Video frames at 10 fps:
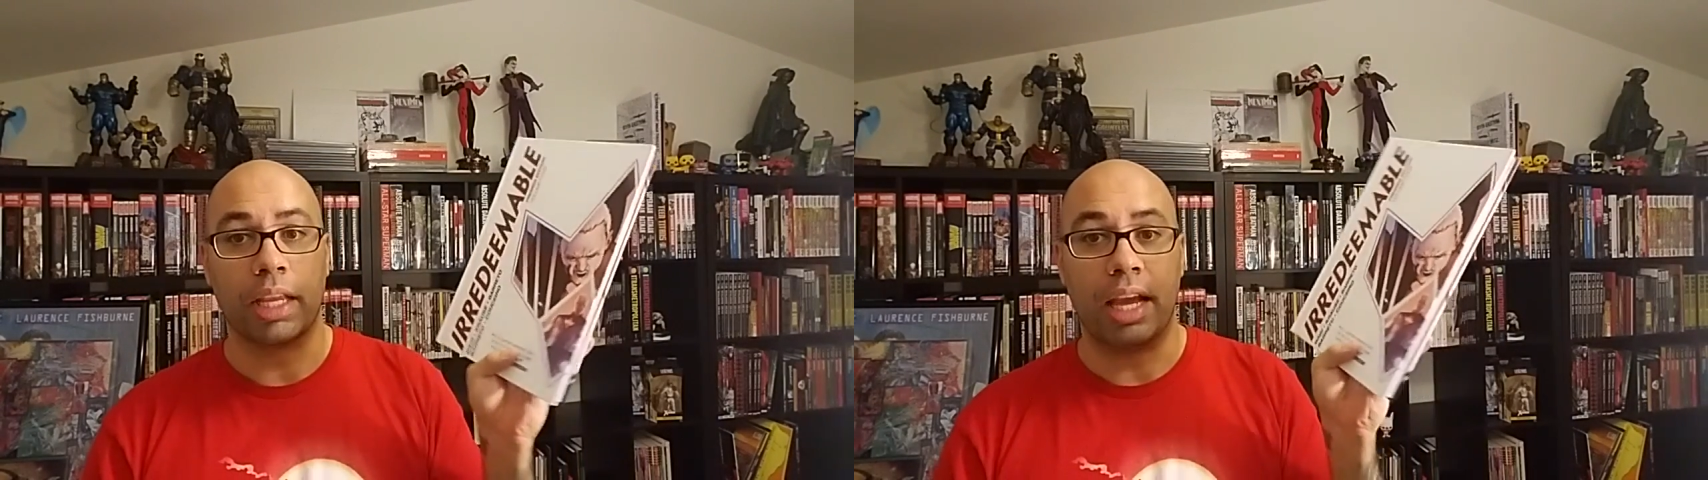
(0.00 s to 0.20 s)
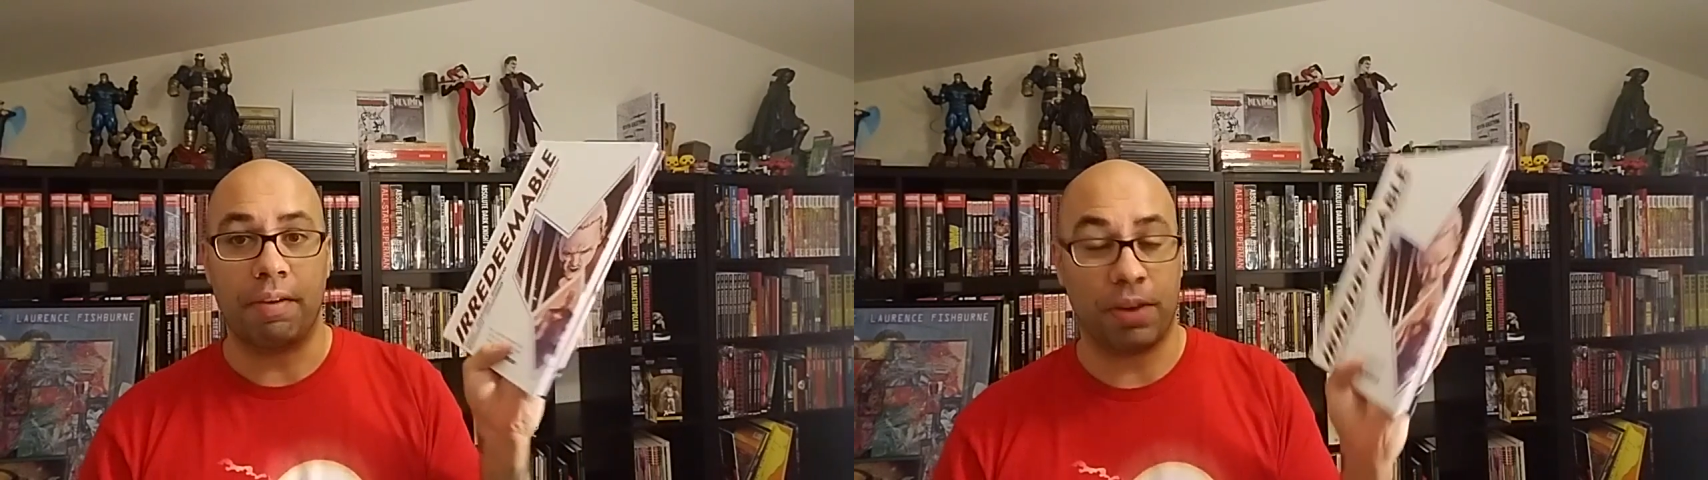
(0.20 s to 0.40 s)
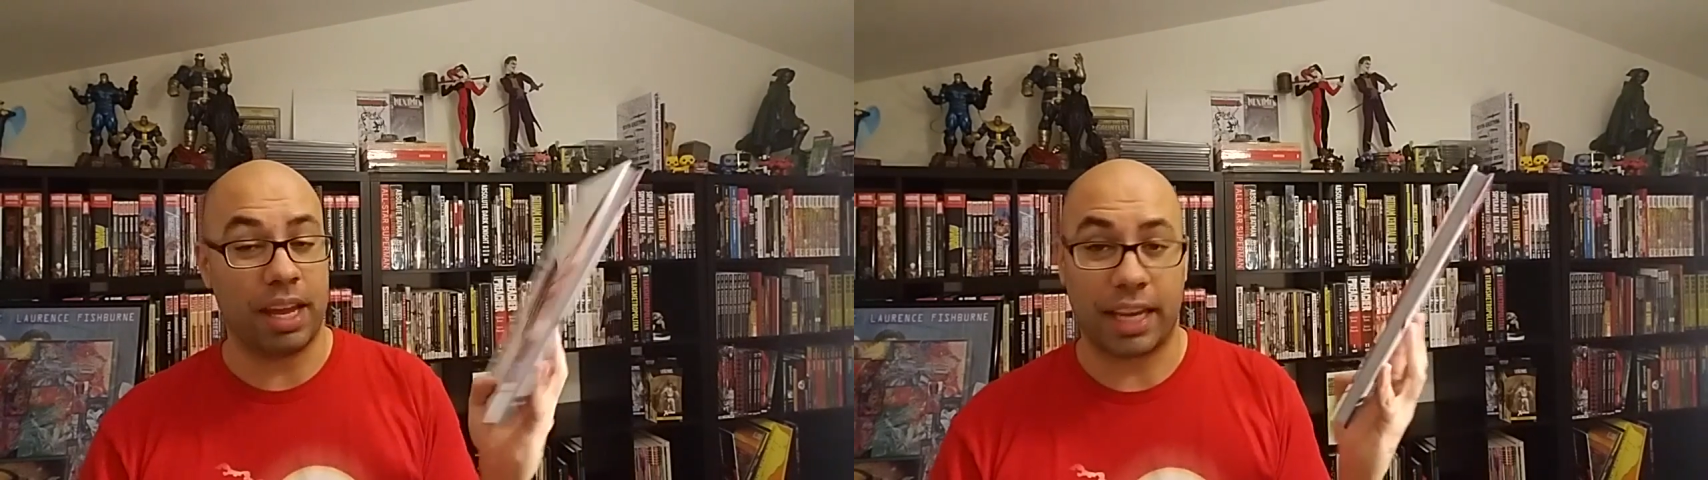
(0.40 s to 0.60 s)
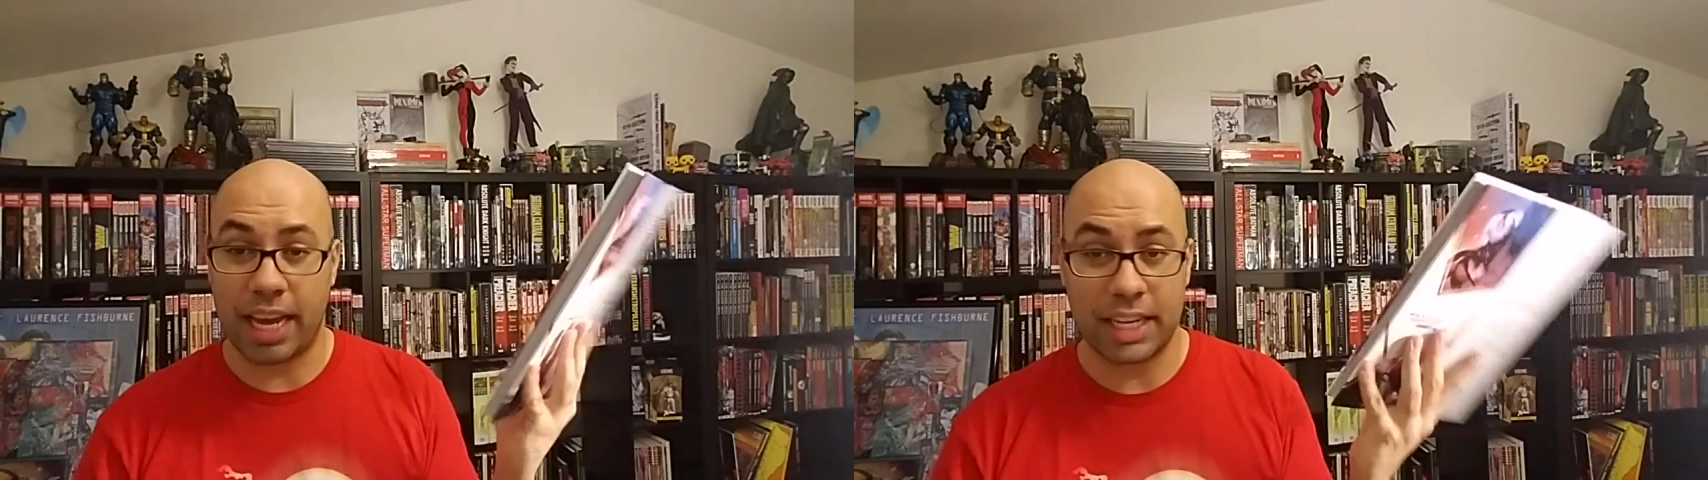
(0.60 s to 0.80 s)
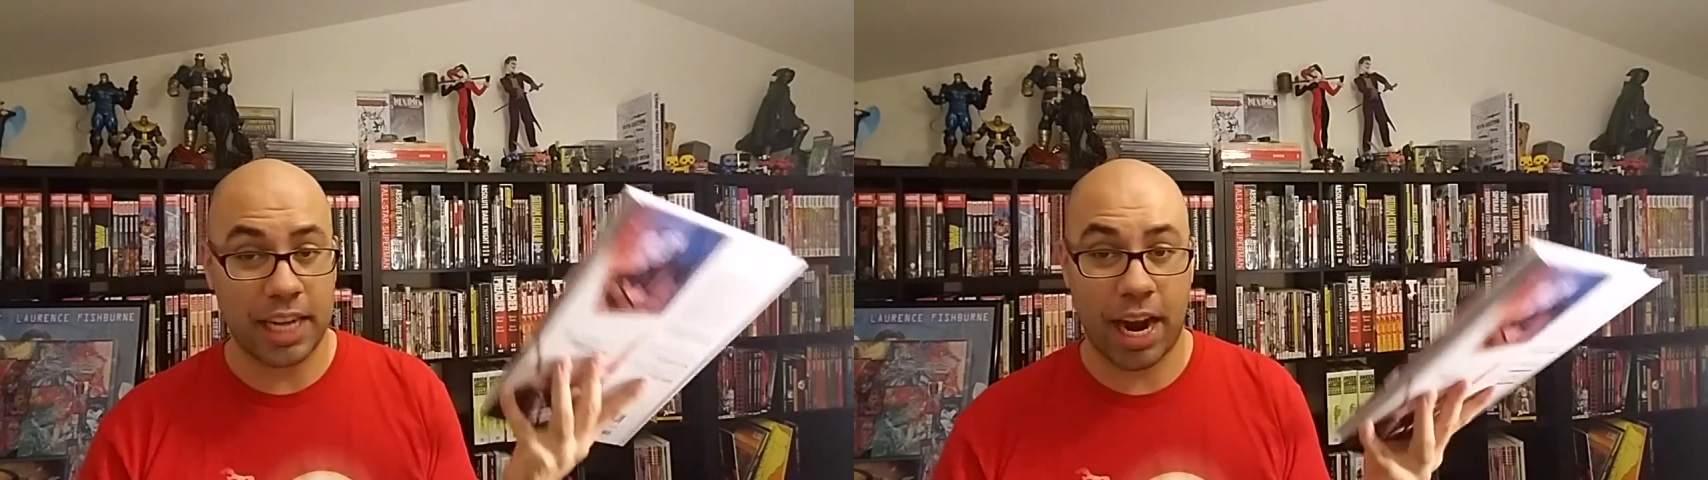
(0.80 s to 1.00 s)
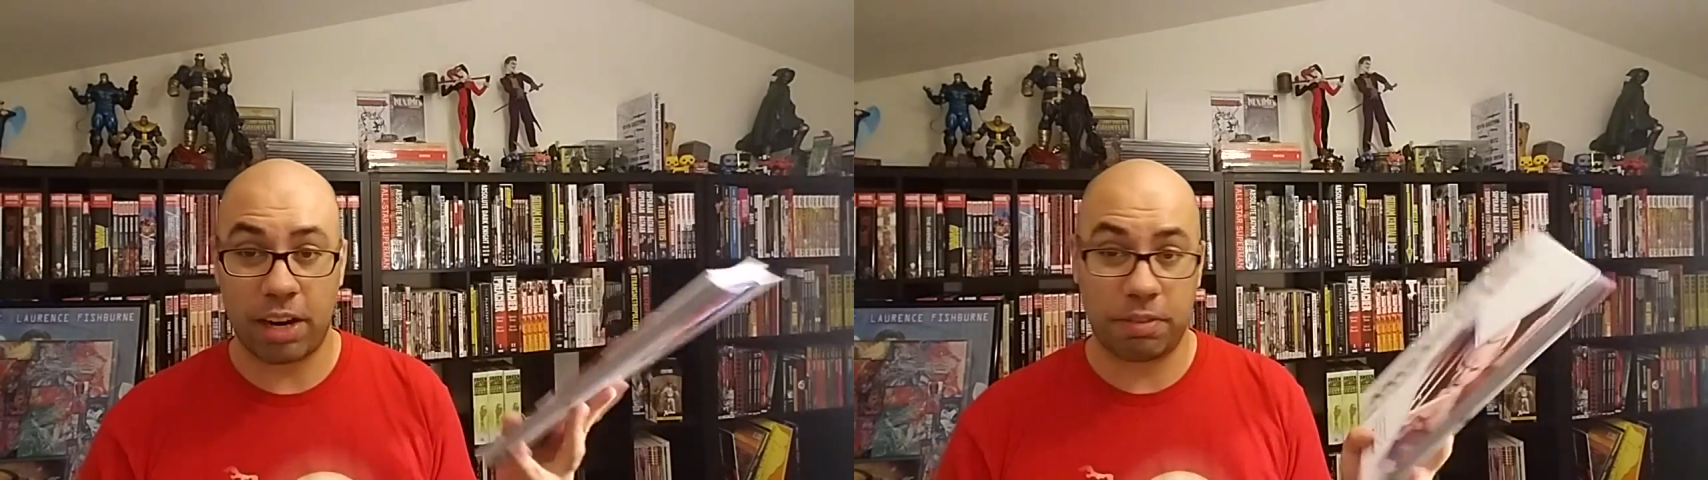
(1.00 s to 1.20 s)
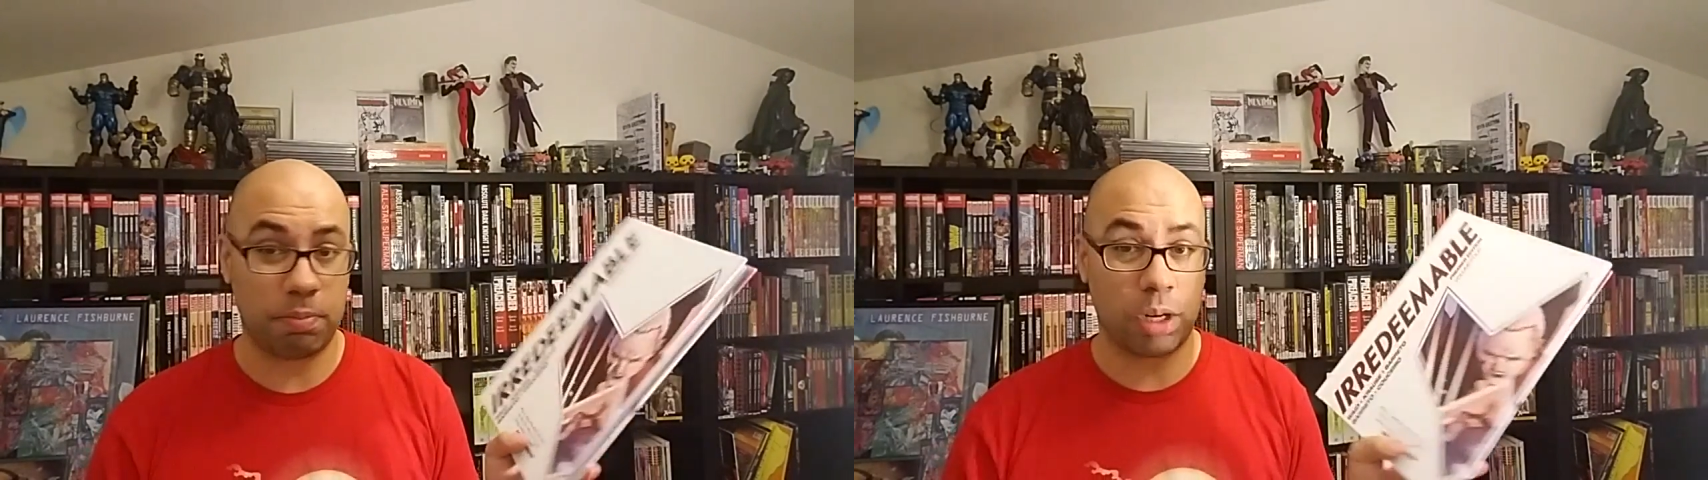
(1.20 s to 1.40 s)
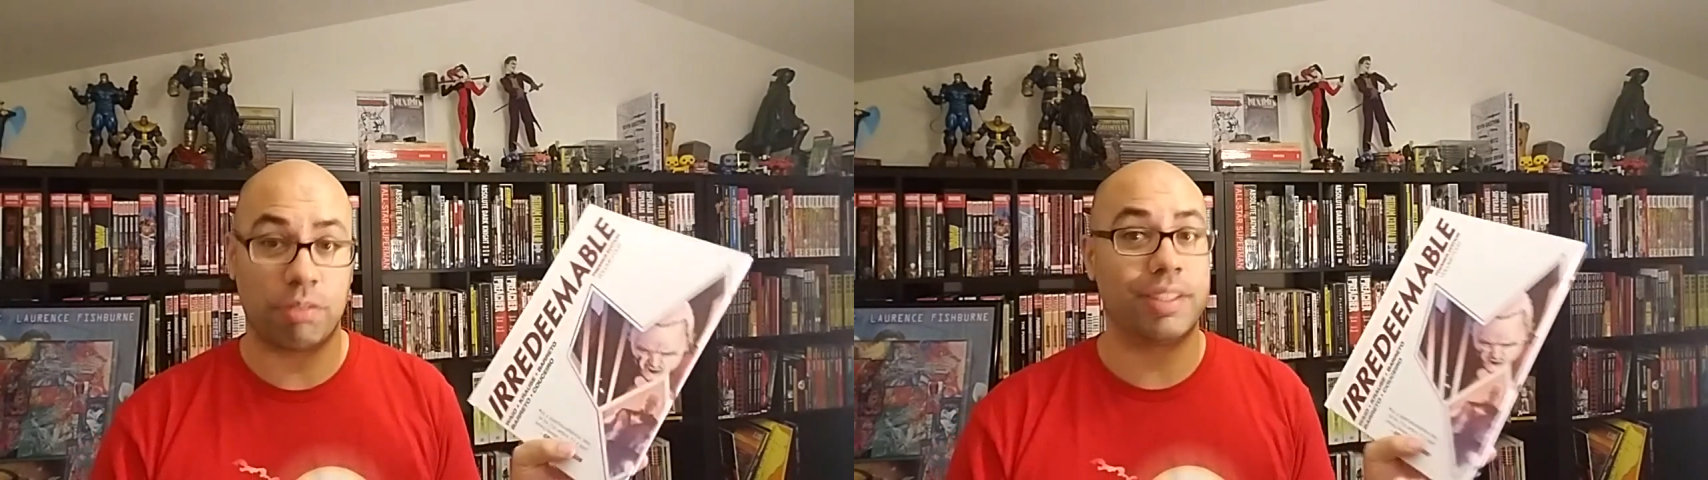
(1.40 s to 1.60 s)
If you're getting kind of tired of
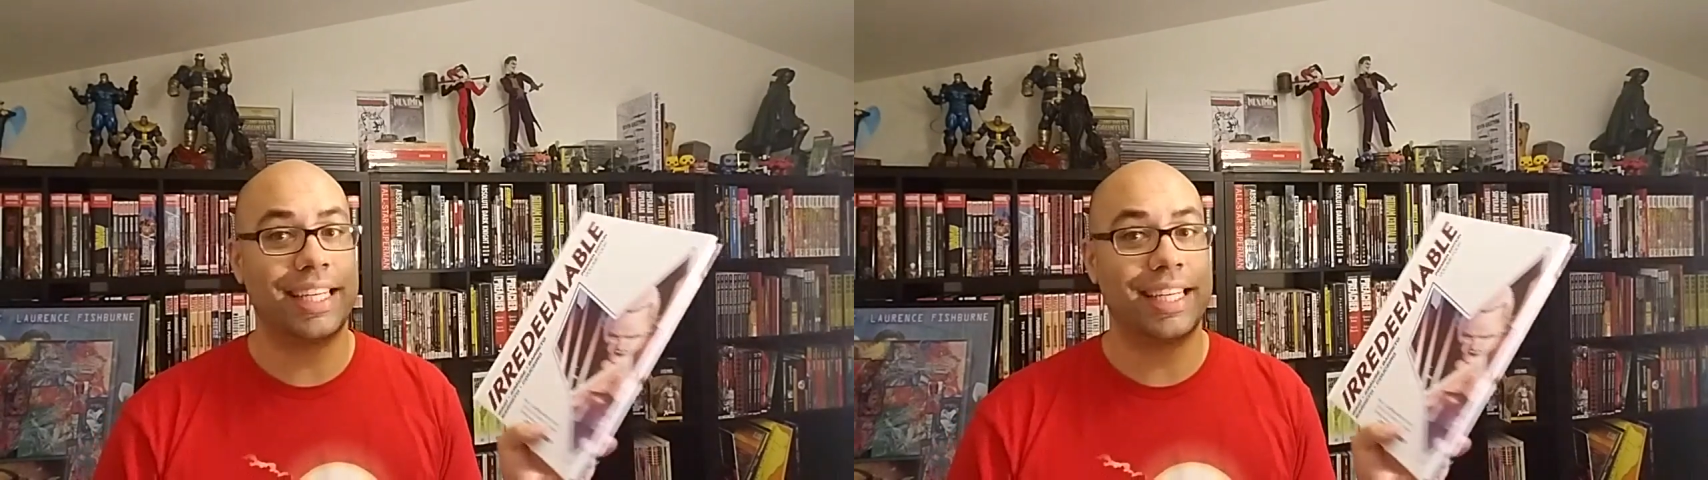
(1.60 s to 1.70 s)
Marvel,